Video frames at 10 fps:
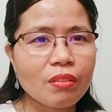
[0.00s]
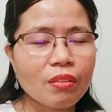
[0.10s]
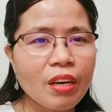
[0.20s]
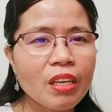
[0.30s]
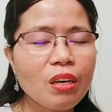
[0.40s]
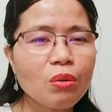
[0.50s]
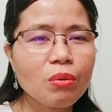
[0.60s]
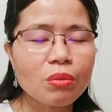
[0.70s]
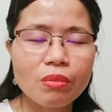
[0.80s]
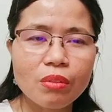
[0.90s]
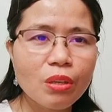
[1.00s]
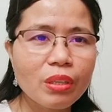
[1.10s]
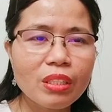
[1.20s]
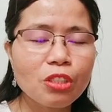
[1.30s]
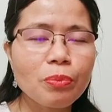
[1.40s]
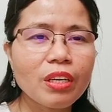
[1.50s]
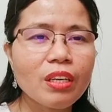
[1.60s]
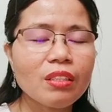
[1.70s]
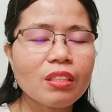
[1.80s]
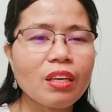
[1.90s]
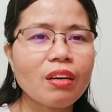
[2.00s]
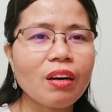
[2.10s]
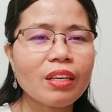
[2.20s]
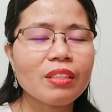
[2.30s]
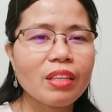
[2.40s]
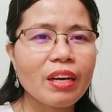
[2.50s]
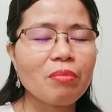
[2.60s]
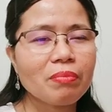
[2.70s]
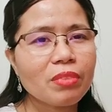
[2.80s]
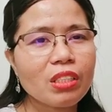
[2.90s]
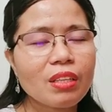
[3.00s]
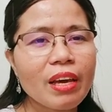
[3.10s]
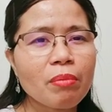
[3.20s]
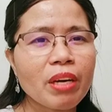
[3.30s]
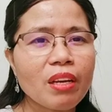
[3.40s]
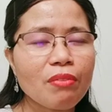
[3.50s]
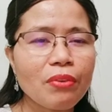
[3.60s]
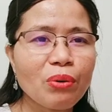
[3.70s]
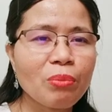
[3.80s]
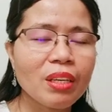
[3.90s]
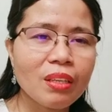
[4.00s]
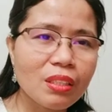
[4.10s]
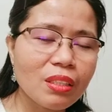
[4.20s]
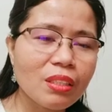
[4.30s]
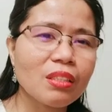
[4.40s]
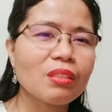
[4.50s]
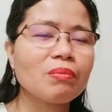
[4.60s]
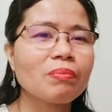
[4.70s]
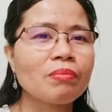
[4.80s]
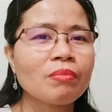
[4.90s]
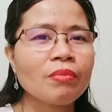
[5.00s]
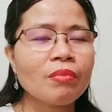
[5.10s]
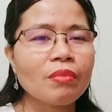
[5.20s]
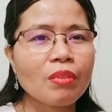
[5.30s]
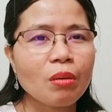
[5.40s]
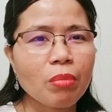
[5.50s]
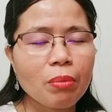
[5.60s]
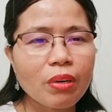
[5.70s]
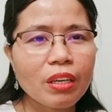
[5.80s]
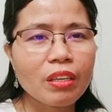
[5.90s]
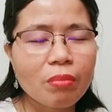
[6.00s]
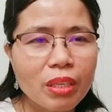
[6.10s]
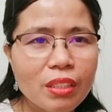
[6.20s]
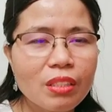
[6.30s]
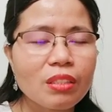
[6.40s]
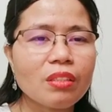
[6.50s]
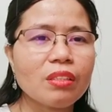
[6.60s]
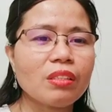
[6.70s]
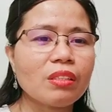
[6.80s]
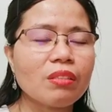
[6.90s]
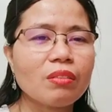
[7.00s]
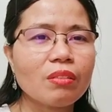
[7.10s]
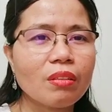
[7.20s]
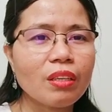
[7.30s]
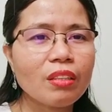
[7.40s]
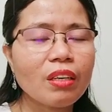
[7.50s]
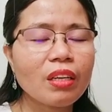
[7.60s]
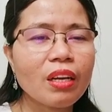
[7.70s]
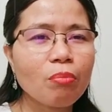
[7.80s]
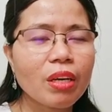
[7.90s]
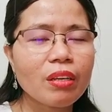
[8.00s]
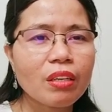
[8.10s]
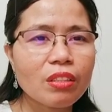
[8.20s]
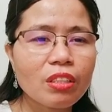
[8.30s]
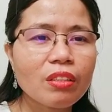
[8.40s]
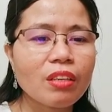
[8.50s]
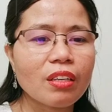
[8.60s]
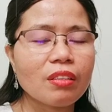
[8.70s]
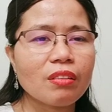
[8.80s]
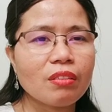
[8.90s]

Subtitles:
I know you're experiencing hard time, just like my nephew, my nieces, my brother and my sisters, that they are helping their children